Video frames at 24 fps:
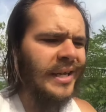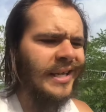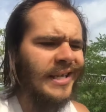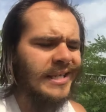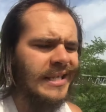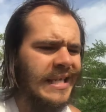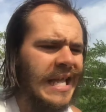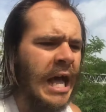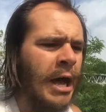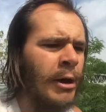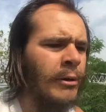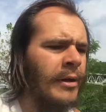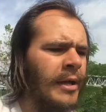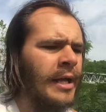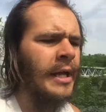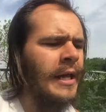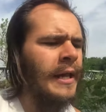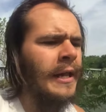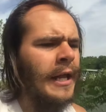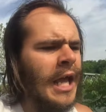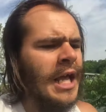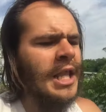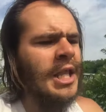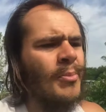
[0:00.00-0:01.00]
because now
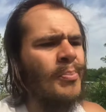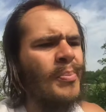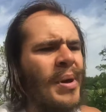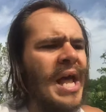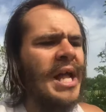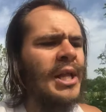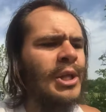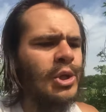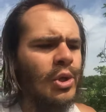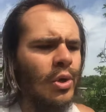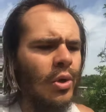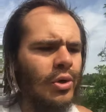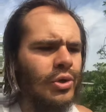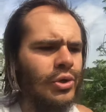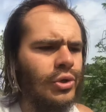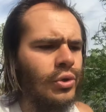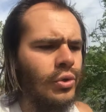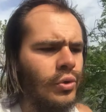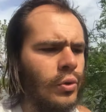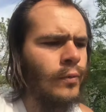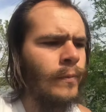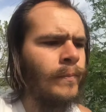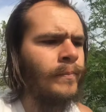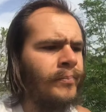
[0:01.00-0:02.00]
it depends on
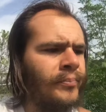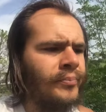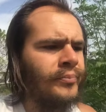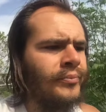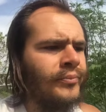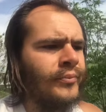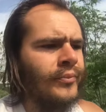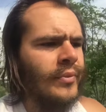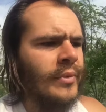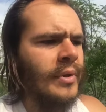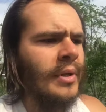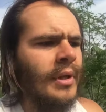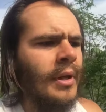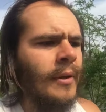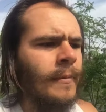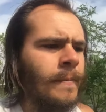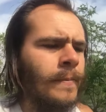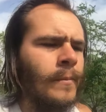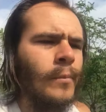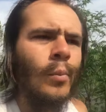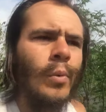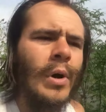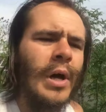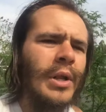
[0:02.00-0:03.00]
you
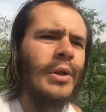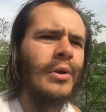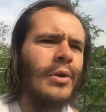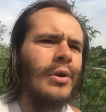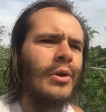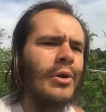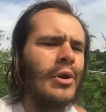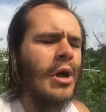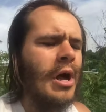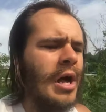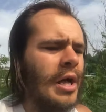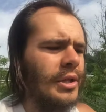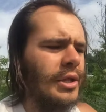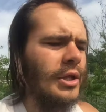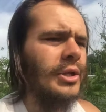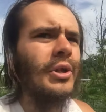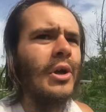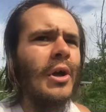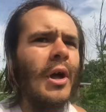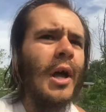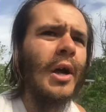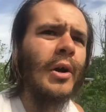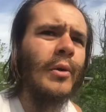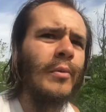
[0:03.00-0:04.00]
whether or not the
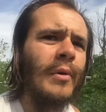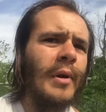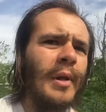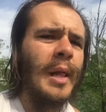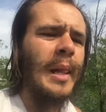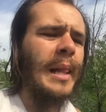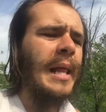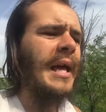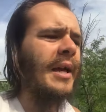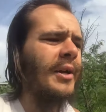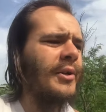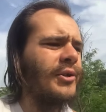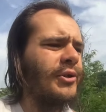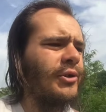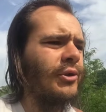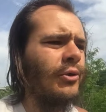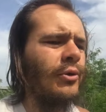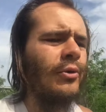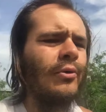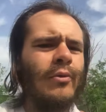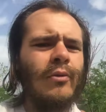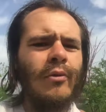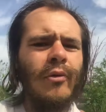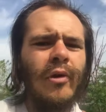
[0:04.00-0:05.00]
dog really likes
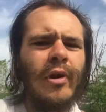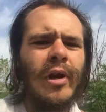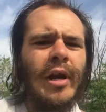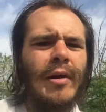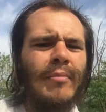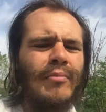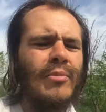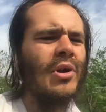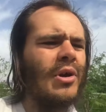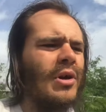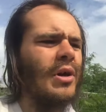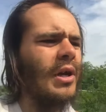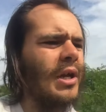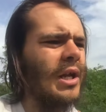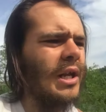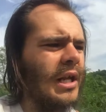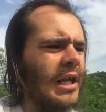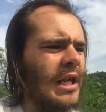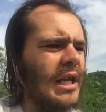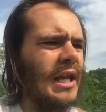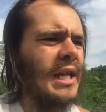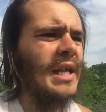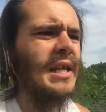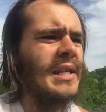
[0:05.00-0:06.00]
you and I'm not gonna
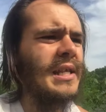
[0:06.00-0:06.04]
get